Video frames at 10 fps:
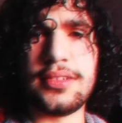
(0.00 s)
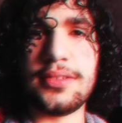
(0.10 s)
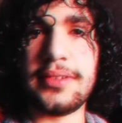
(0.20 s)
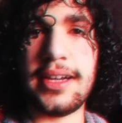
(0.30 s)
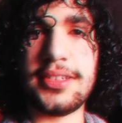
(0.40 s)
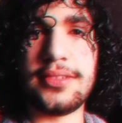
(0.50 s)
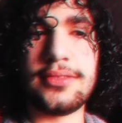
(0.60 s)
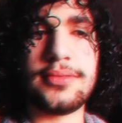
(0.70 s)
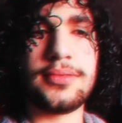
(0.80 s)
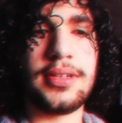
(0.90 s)
they're
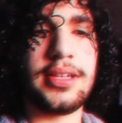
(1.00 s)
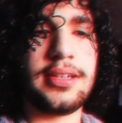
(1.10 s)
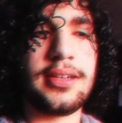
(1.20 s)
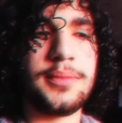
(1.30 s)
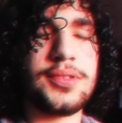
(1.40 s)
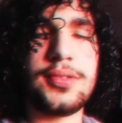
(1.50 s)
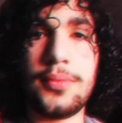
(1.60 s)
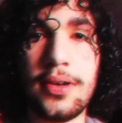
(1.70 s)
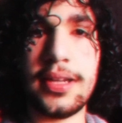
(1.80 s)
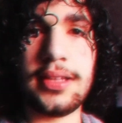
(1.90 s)
irrational when it comes to
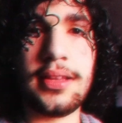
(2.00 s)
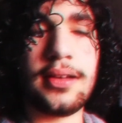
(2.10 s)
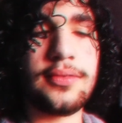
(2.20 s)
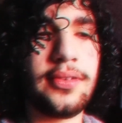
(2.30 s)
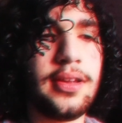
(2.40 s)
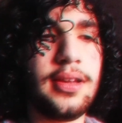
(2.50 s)
wanting love.